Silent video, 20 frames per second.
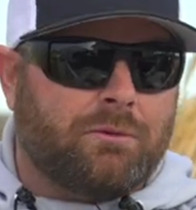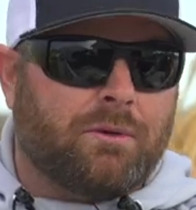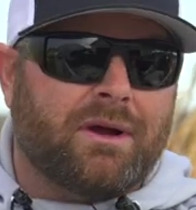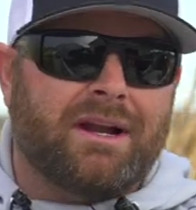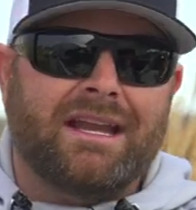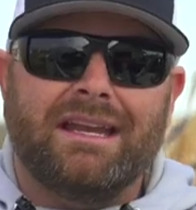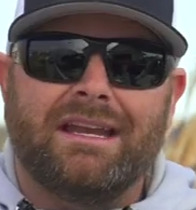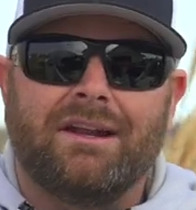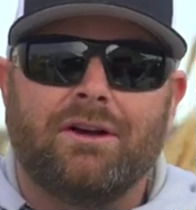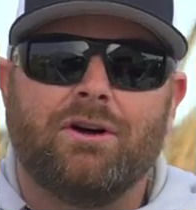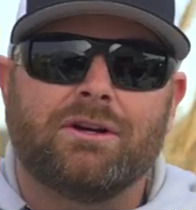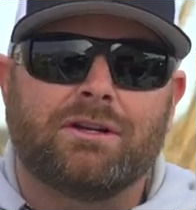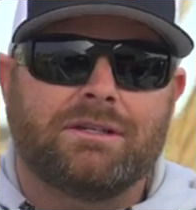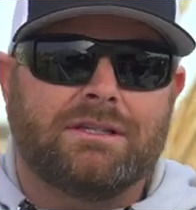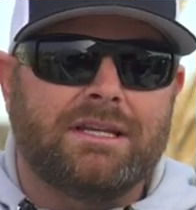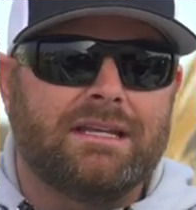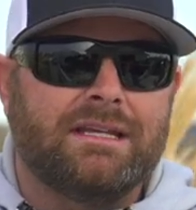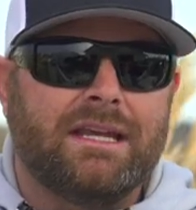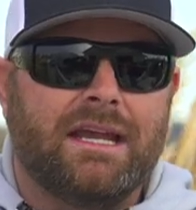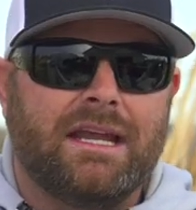We're gonna get the
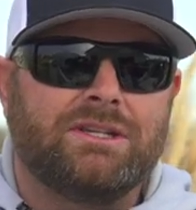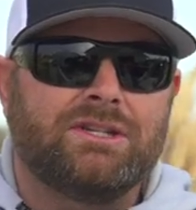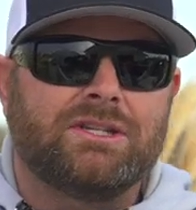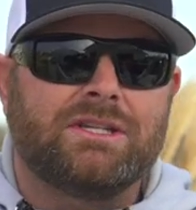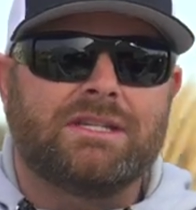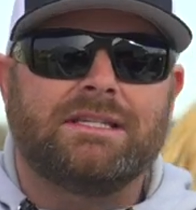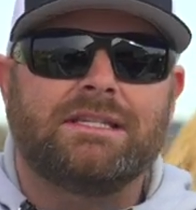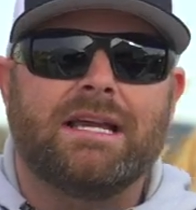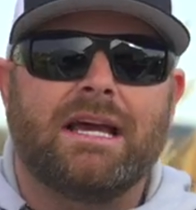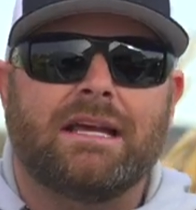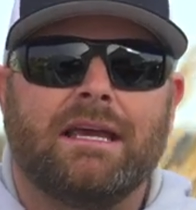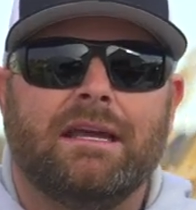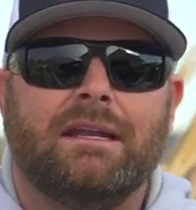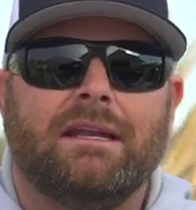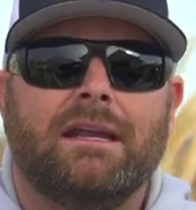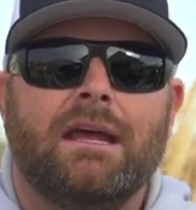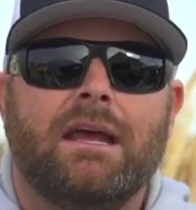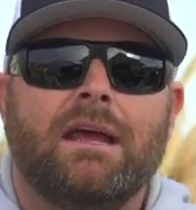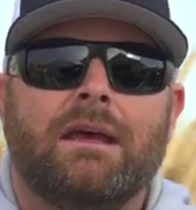hooks in, in just a second,